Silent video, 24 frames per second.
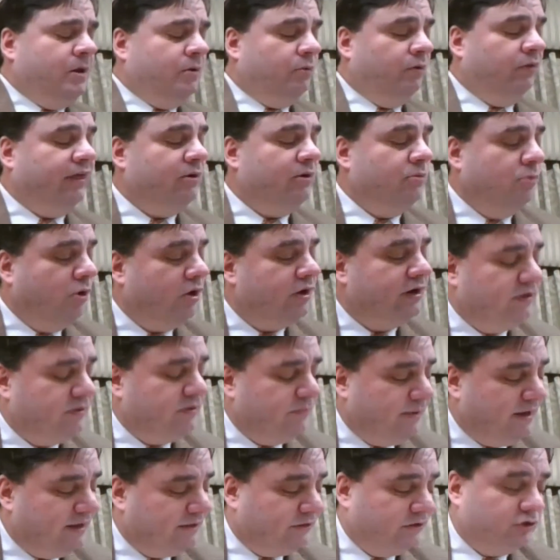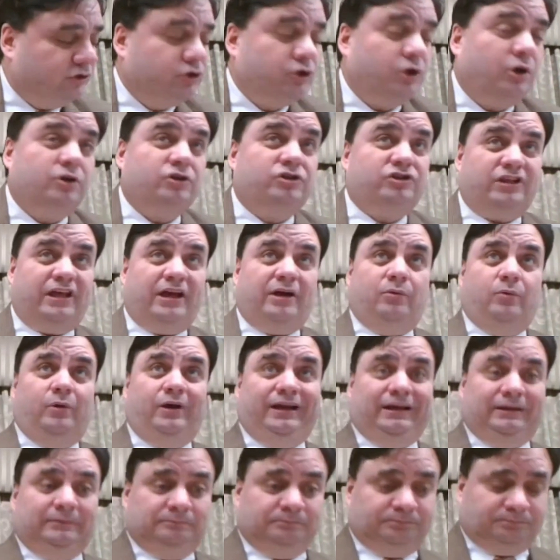Well, they wanted to make the church that
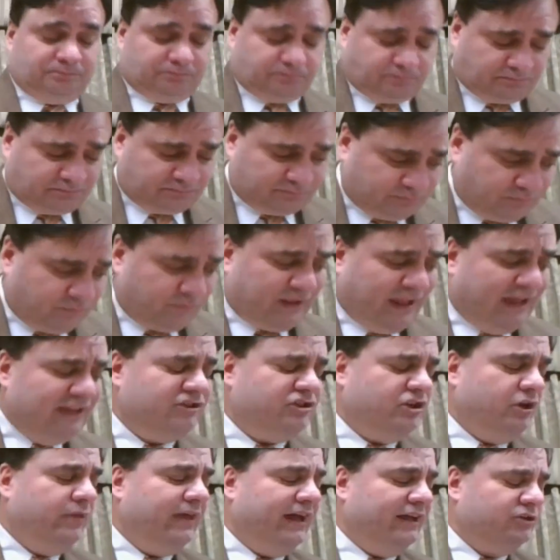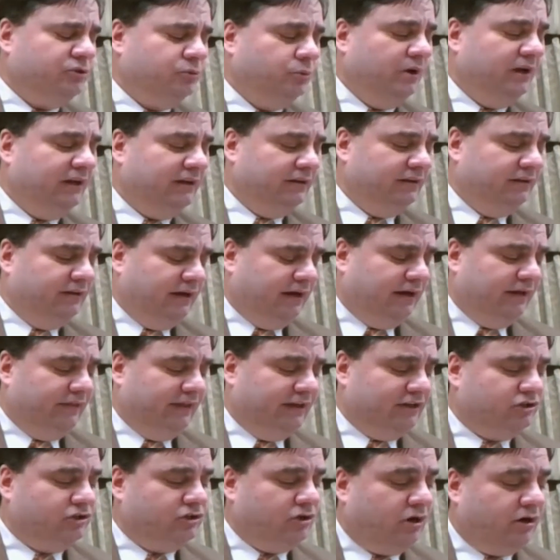way, and so that's what uh,
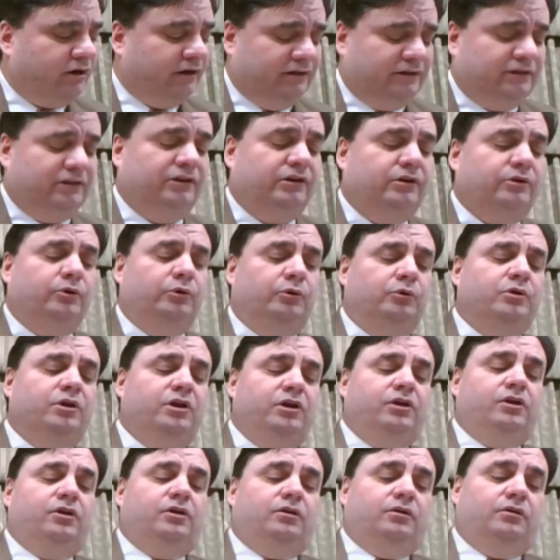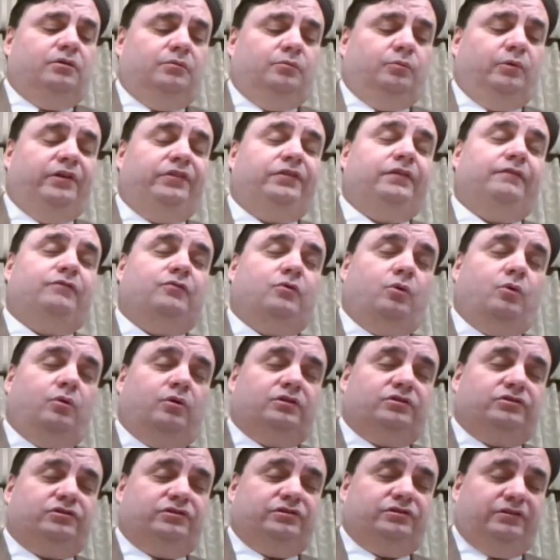they started to do, with of
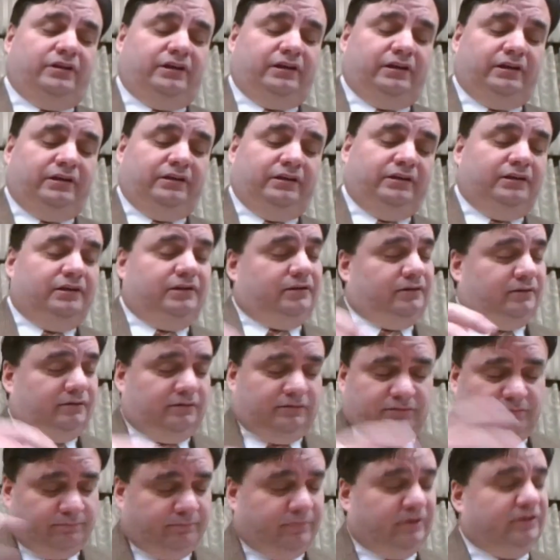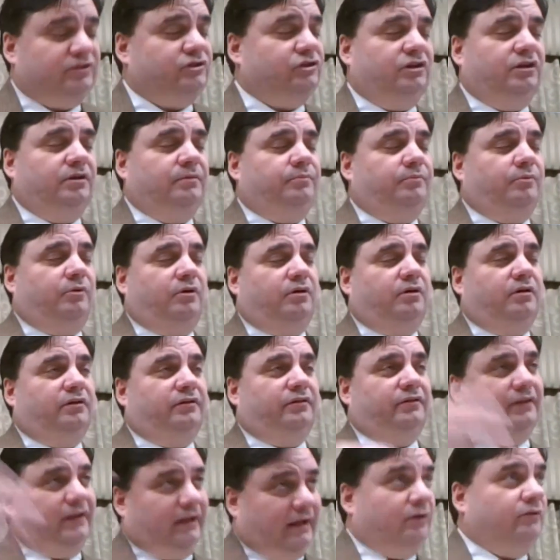course the bishop or
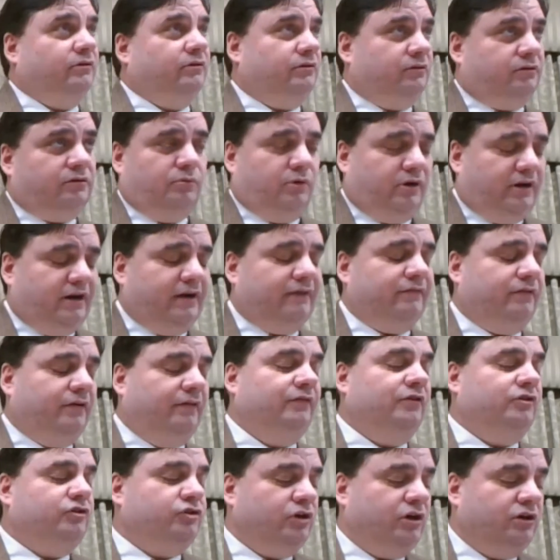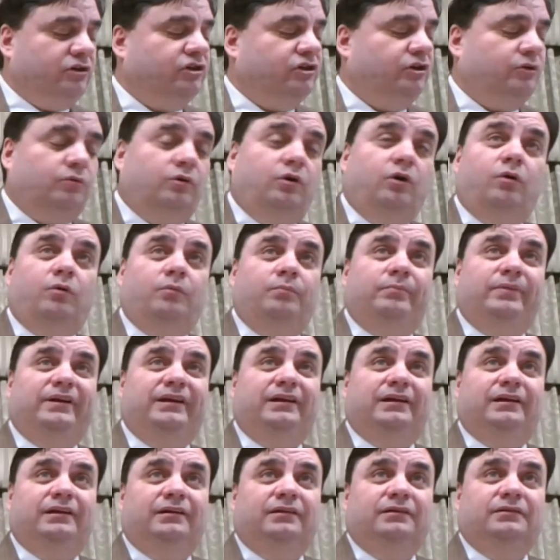the elder, whatever, of the church at Rome
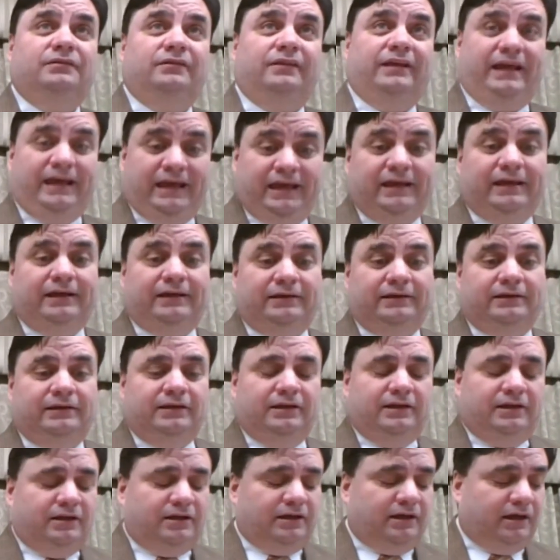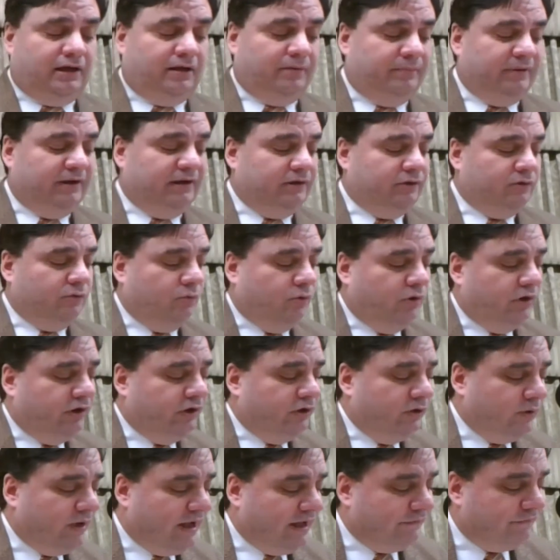being the head, uh, being the
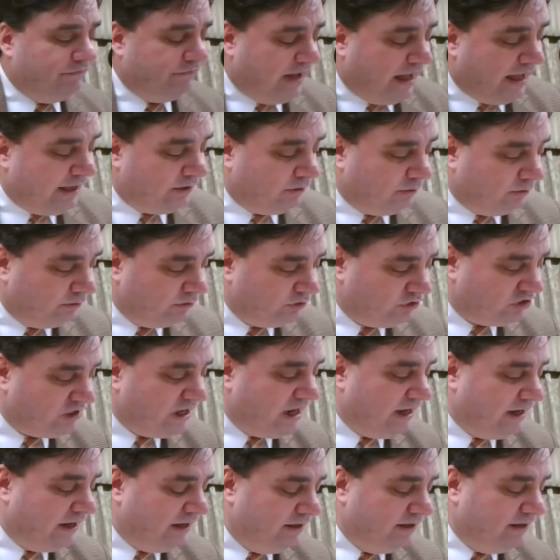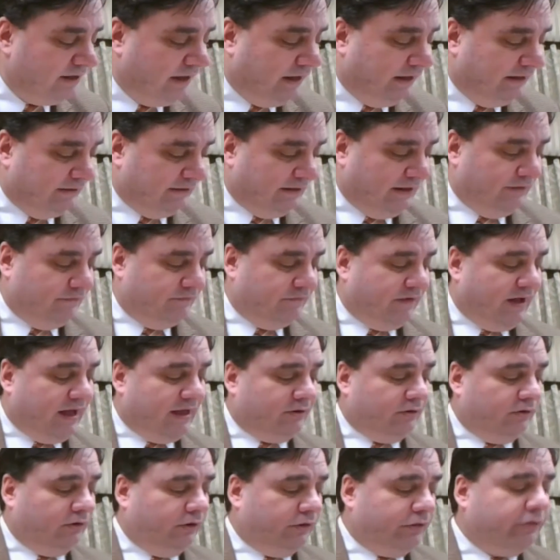one who had final say and, and
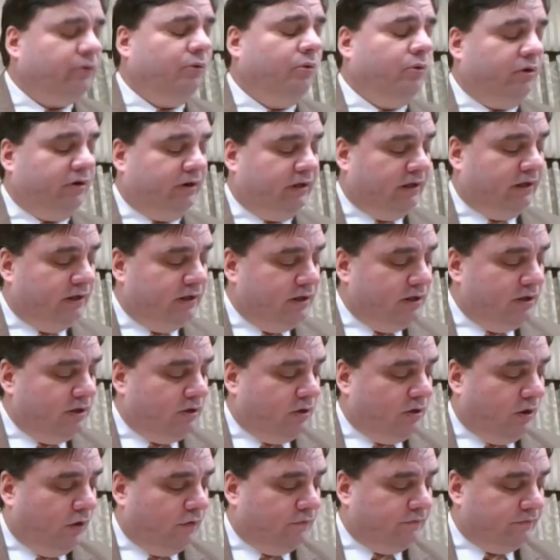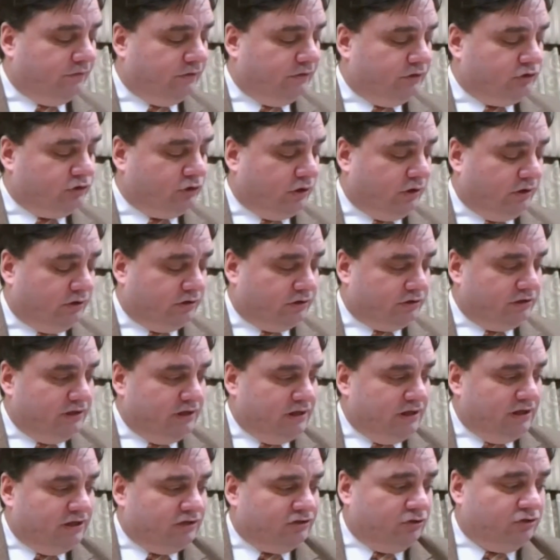final authority over the church.
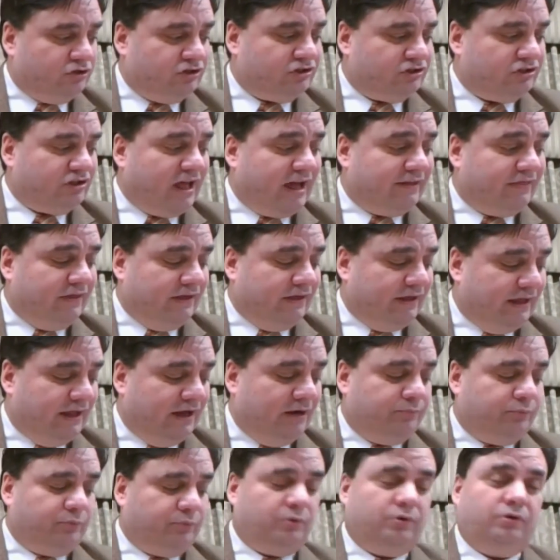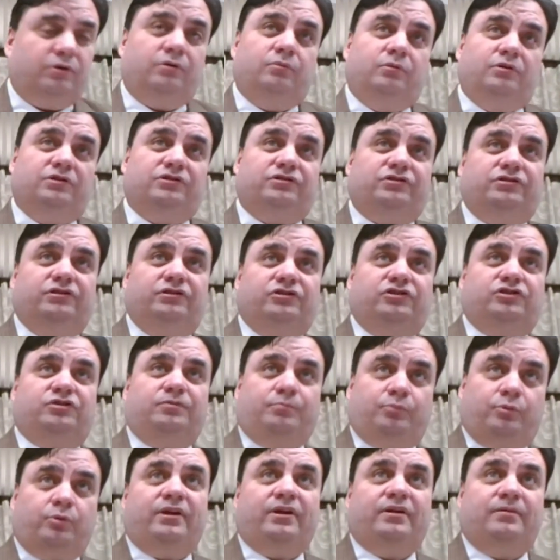So just like the emperor was the
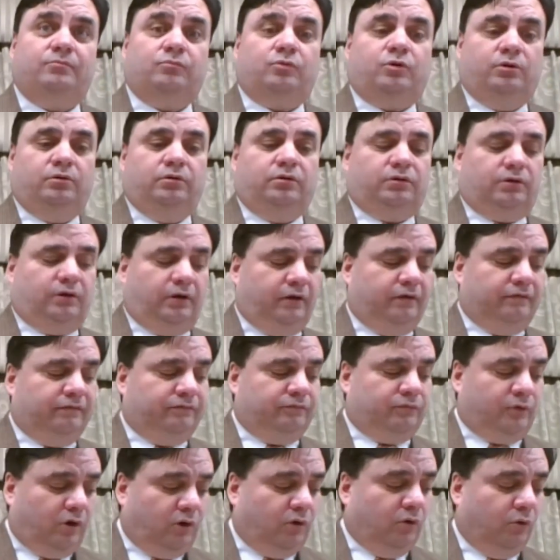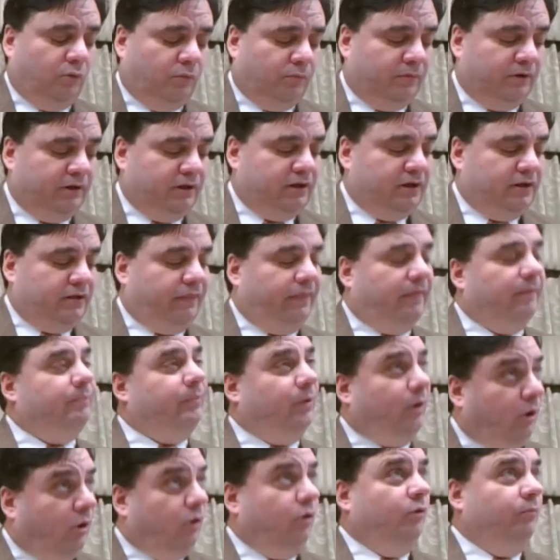supreme ruler of Rome, the
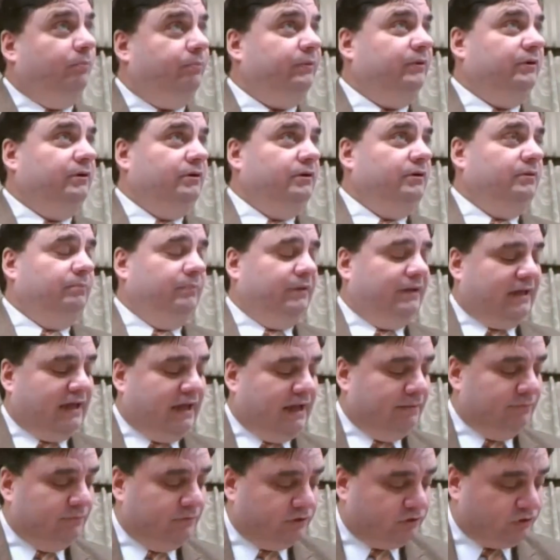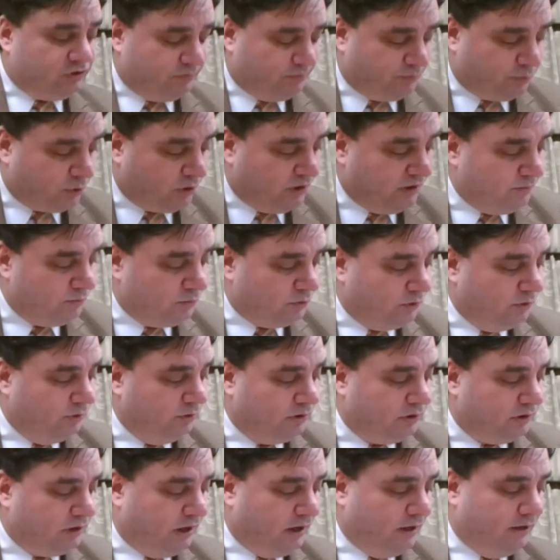pope became the supreme
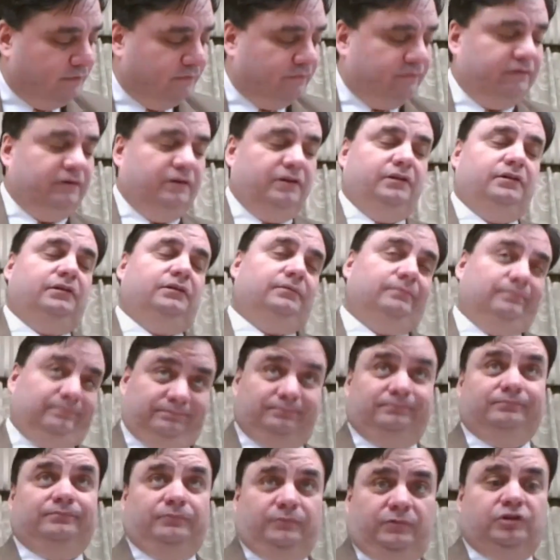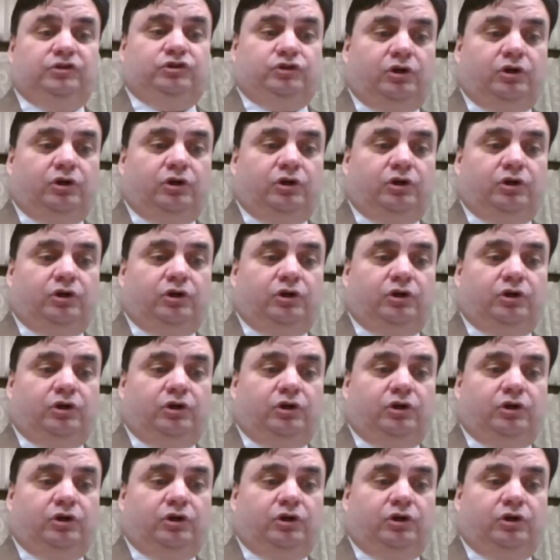ruler of the